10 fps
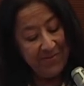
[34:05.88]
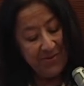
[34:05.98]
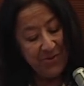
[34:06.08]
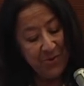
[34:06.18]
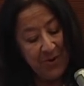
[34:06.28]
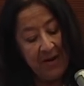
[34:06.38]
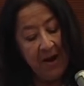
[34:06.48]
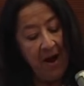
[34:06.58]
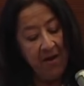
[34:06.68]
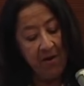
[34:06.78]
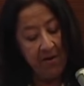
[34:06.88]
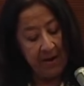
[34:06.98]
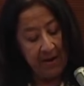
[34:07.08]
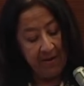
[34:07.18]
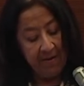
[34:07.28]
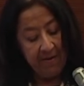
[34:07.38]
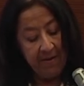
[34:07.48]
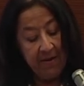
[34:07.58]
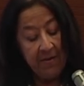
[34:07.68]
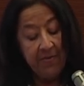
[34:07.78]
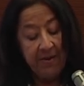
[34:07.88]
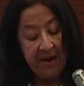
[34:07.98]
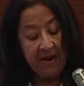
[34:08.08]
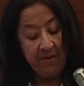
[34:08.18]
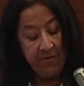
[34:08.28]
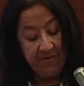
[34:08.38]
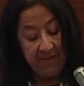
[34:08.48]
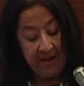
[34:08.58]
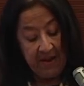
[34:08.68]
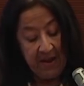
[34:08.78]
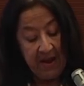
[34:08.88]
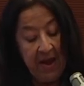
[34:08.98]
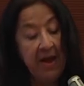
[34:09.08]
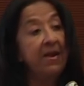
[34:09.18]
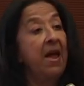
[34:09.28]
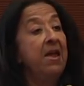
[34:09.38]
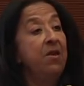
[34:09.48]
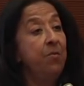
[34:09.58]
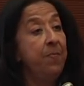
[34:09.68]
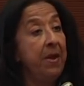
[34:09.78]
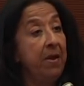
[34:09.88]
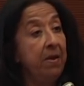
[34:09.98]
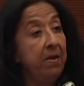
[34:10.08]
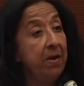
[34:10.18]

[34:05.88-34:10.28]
surely ironic that AUC and AUB,